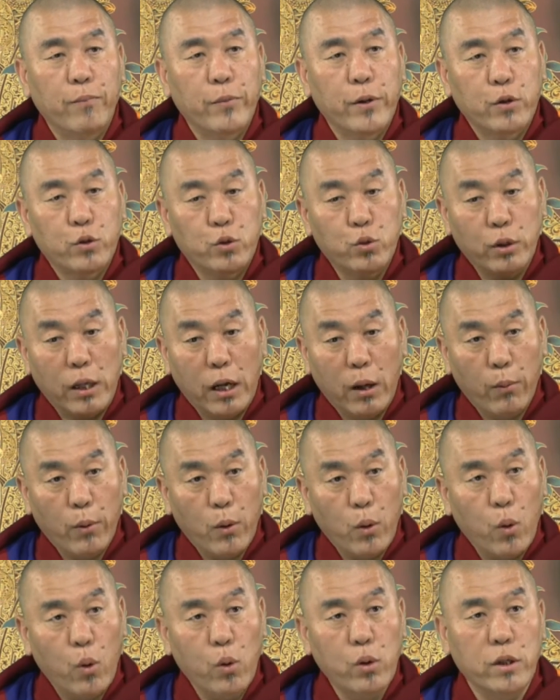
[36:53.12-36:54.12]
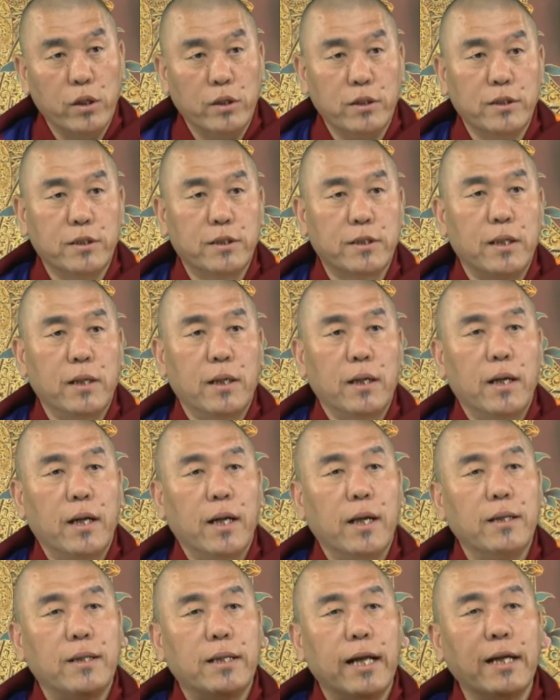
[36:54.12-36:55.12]
to our organs.
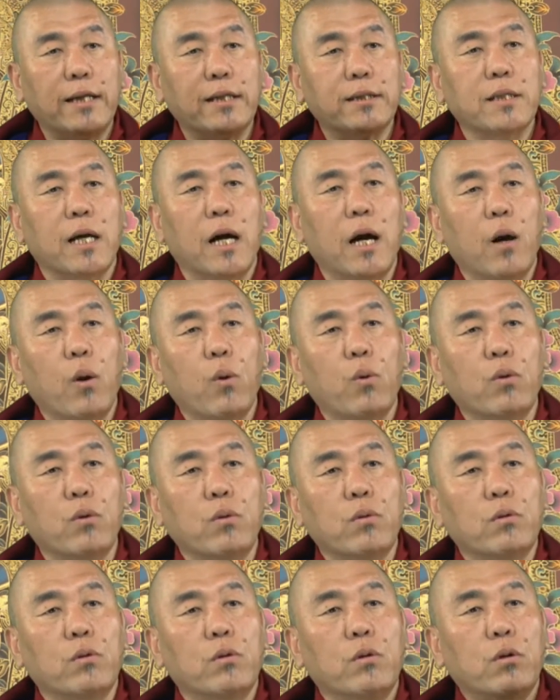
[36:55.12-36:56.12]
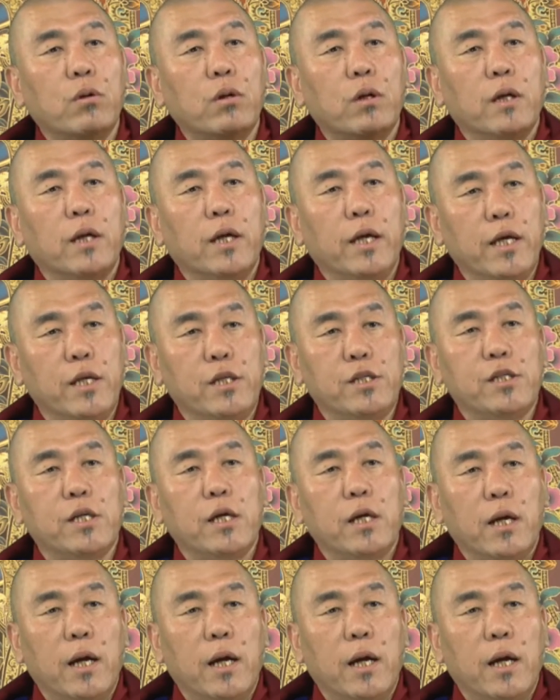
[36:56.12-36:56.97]
And that is how each.